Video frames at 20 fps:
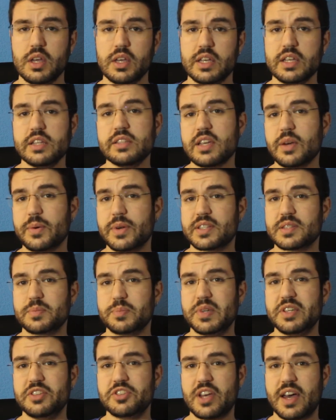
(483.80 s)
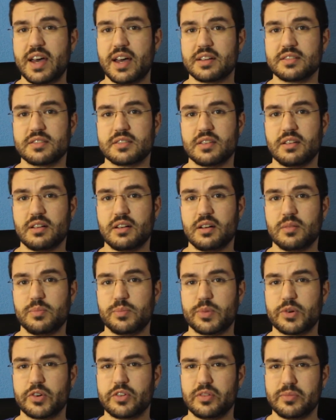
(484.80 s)
Indirect speech acts are
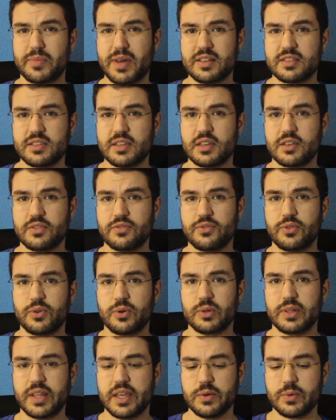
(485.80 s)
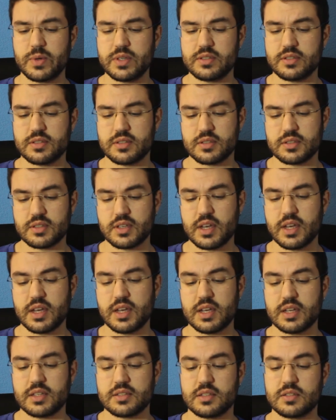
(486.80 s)
problematic for linguists,
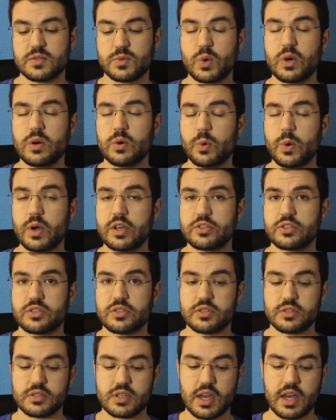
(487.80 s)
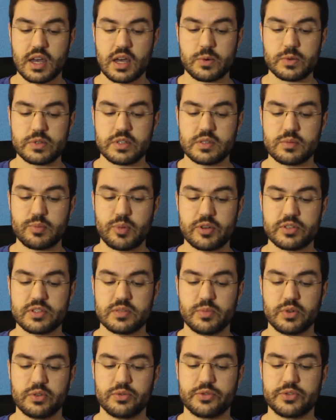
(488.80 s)
since one questions how it is
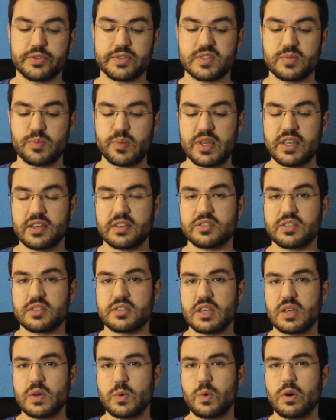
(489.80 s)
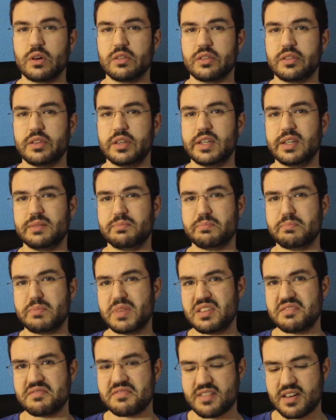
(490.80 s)
possible for a speaker to say one thing and
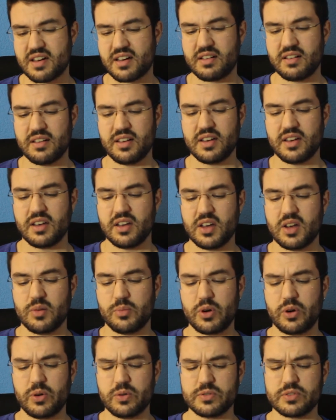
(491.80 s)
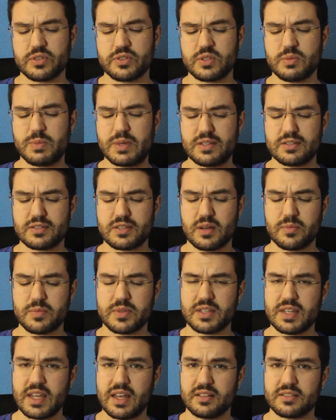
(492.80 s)
mean that, but also to mean
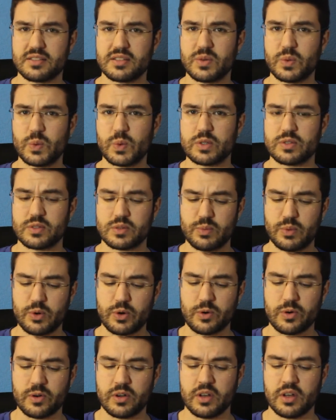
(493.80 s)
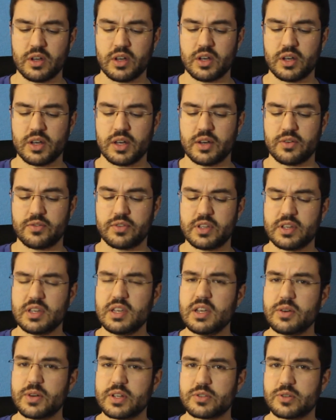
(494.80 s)
something else, and what's more, for the
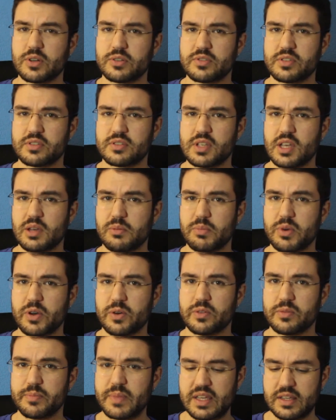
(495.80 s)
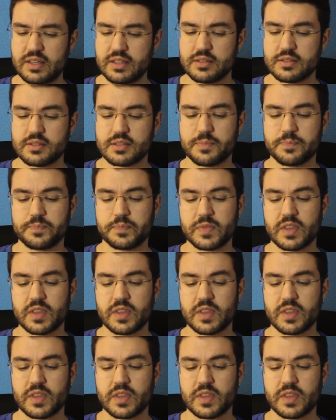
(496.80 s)
hearer to understand both meanings.